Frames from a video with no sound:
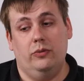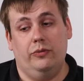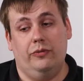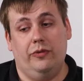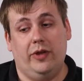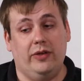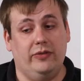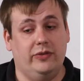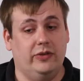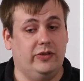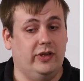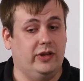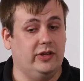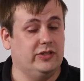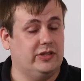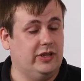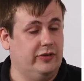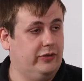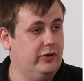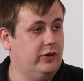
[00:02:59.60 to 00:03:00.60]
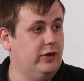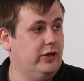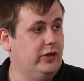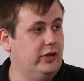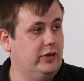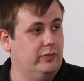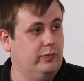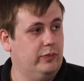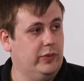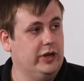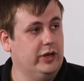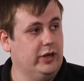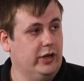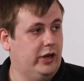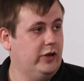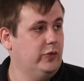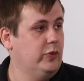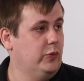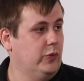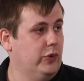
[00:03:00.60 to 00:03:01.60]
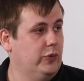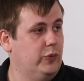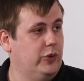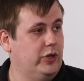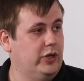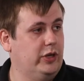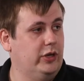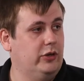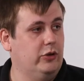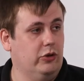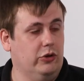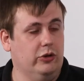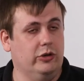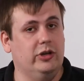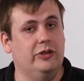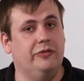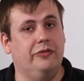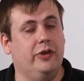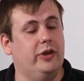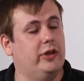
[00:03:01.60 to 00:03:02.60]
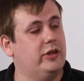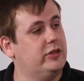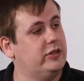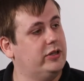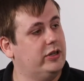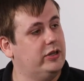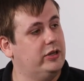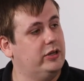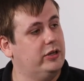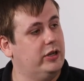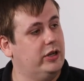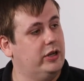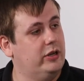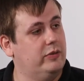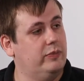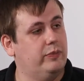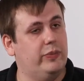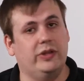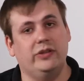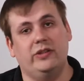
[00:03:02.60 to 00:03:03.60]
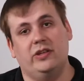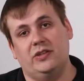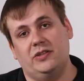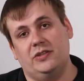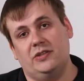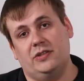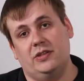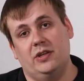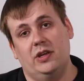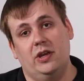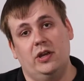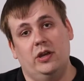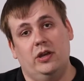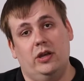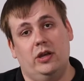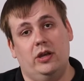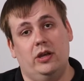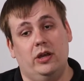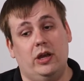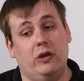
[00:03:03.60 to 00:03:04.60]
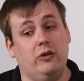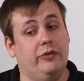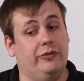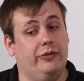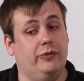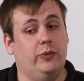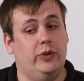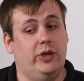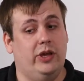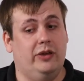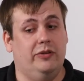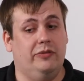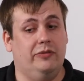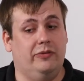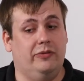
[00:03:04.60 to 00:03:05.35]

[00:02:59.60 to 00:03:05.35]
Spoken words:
5 to 10 is definitely in line with what we currently find in pen tests. However, we have